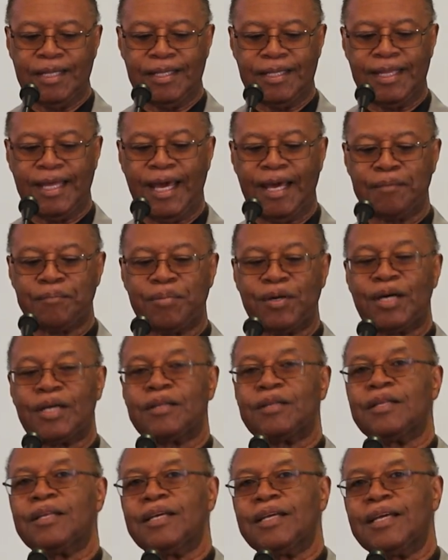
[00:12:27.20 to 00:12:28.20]
that,
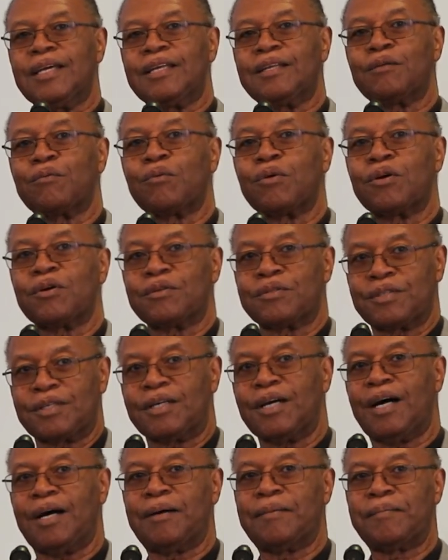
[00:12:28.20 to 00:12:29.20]
but in the world to
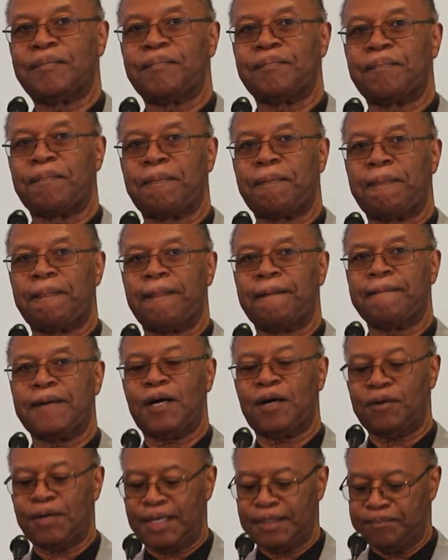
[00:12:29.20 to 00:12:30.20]
come.
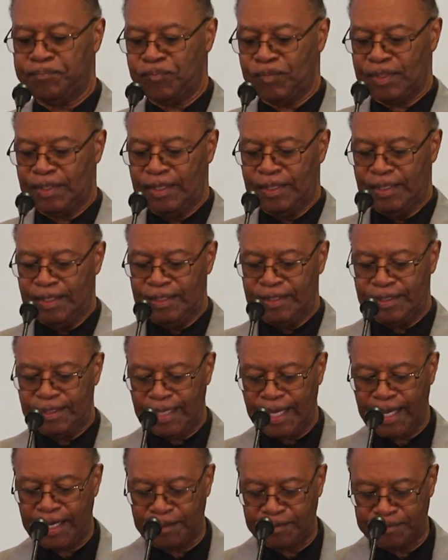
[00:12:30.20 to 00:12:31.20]
All right.
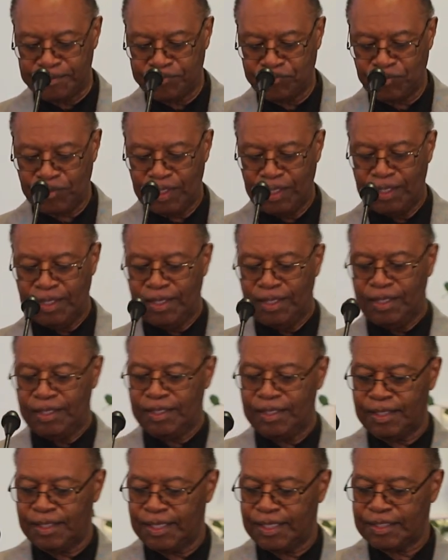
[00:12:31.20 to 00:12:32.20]
Now,
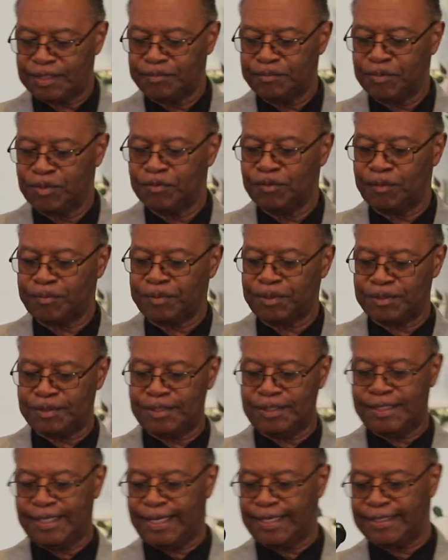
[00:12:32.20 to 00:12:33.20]
let us move up to
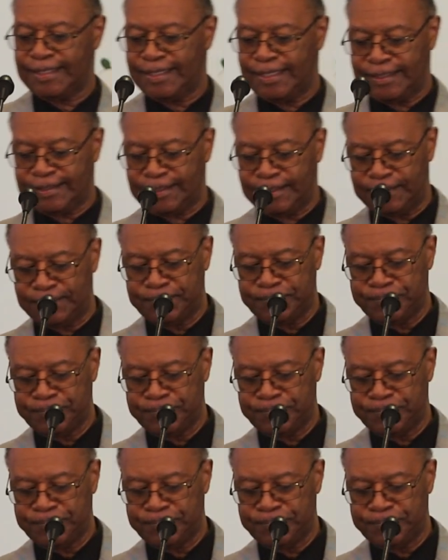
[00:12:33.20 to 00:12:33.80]
today's lesson.